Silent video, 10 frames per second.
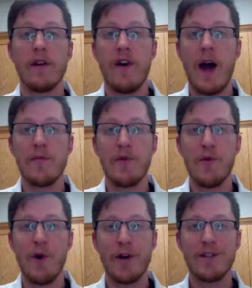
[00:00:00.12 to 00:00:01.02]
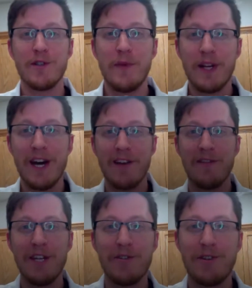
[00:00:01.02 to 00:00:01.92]
Fibro Warriors. It's been kind of
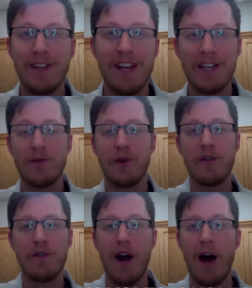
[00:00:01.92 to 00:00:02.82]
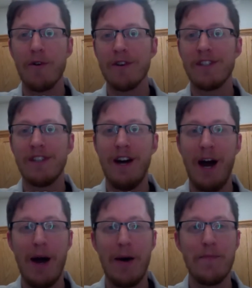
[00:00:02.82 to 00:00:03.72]
an interesting last 24 hours,
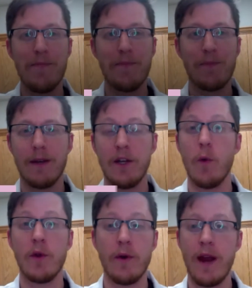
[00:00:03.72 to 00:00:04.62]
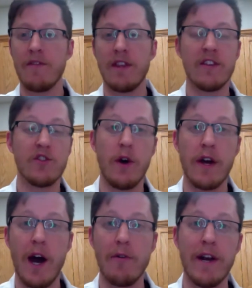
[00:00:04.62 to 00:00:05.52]
with everything that's going
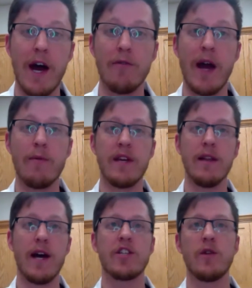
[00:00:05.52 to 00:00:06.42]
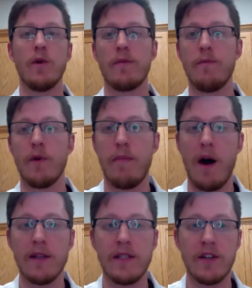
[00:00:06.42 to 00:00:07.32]
on right now, right? With the election, with
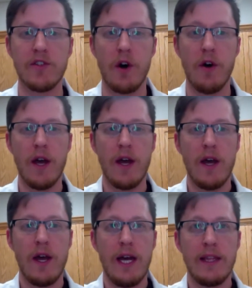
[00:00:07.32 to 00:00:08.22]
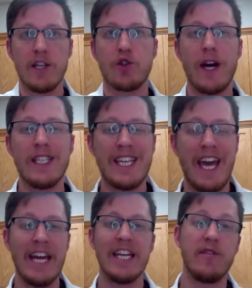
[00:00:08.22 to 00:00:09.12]
politics. So the stress
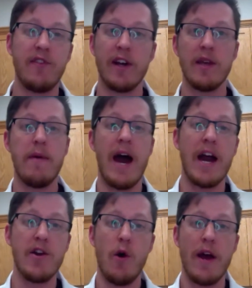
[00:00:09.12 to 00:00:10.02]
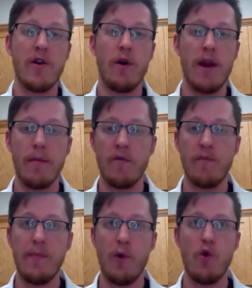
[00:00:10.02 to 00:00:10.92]
can get fairly bad. I know a number of
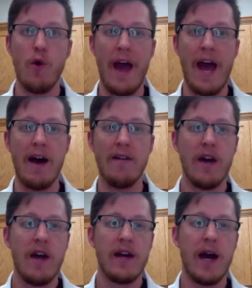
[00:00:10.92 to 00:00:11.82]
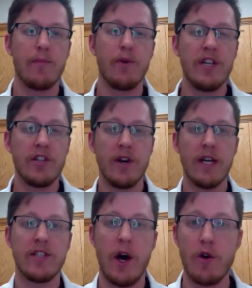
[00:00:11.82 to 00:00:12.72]
people who have gotten pretty
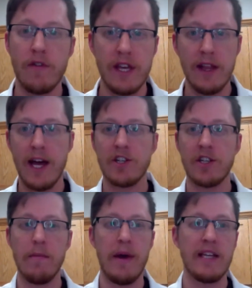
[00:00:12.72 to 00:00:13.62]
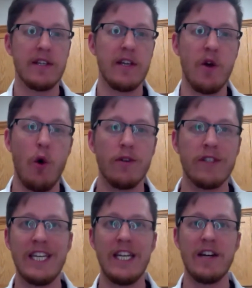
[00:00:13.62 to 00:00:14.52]
stressed out over the election, and basically the whole
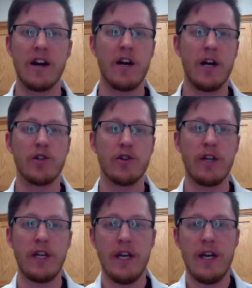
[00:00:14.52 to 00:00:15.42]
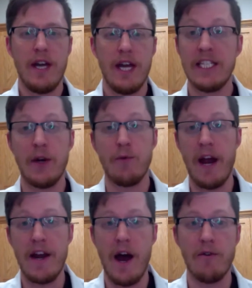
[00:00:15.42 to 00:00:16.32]
scene in our country is in
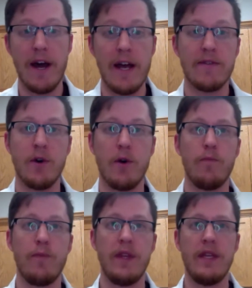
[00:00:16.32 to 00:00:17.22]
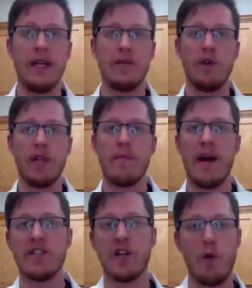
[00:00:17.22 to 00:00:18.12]
right now, right? So it really
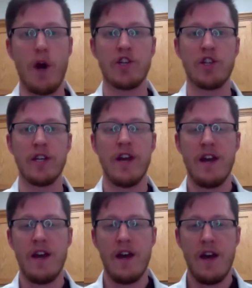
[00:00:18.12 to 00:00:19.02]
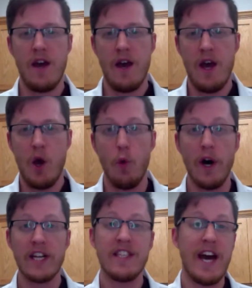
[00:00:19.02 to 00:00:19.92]
begs the question,
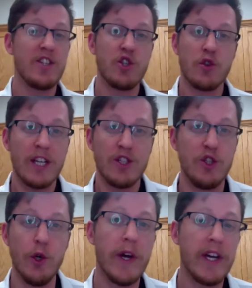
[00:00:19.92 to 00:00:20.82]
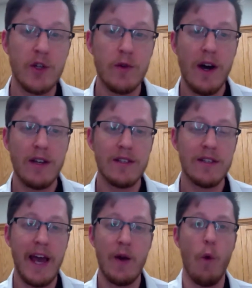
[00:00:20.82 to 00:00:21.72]
what is that stress doing to
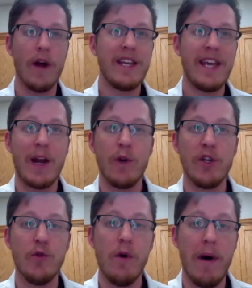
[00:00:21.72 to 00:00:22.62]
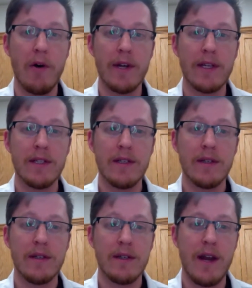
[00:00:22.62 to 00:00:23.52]
us, and what can we do about it?
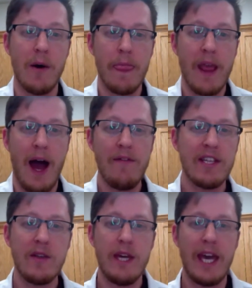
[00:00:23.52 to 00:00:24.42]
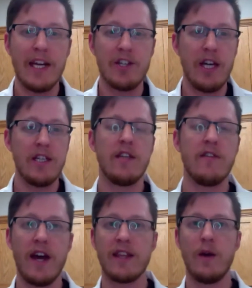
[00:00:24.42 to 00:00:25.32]
Now, obviously, we can't change the
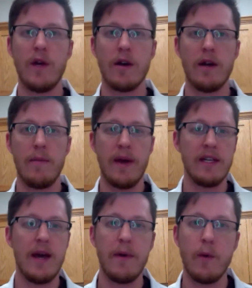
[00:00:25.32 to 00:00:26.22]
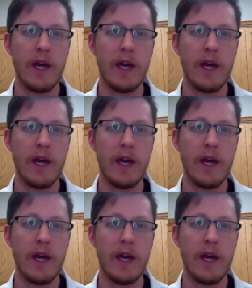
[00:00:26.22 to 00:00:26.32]
fact that we are in a pandemic.